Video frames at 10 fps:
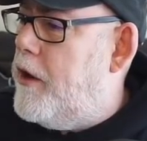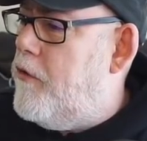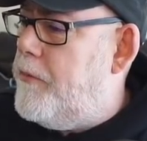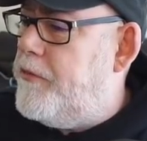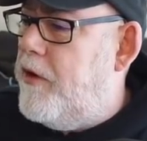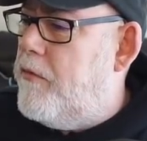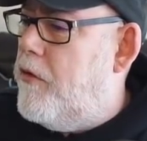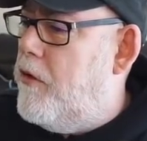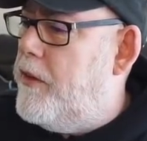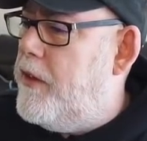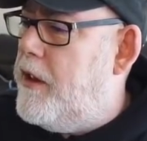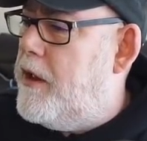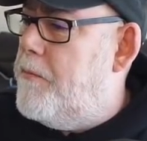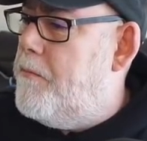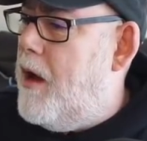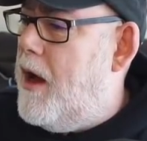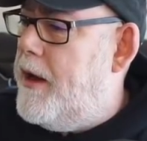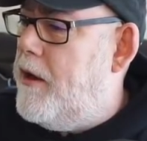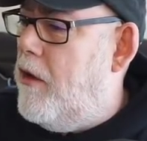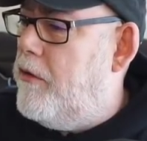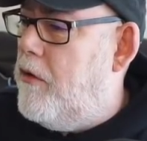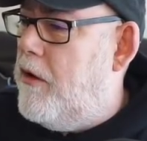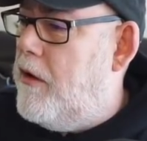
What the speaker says: a crypto coin that you can mine on